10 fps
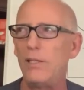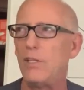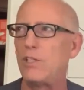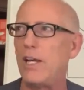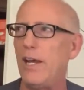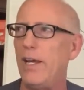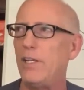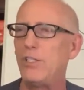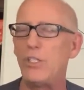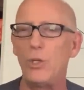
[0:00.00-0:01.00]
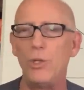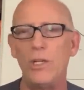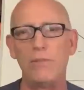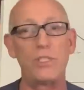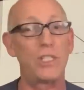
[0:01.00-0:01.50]
let's say, a student
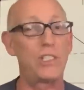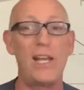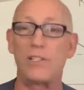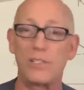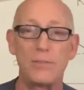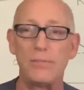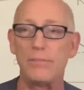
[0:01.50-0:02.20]
of success.